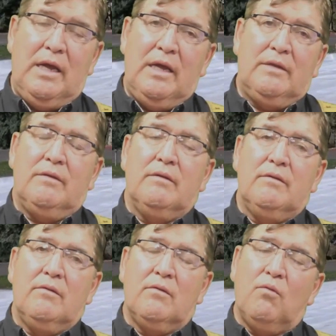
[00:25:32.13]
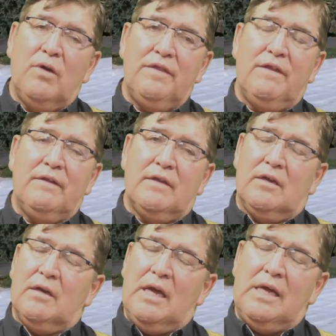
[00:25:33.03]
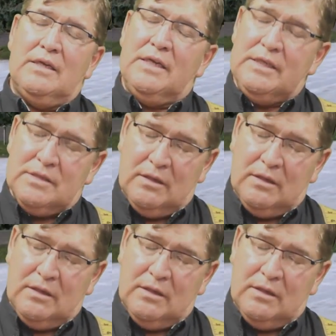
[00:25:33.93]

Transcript: And the one thing that needs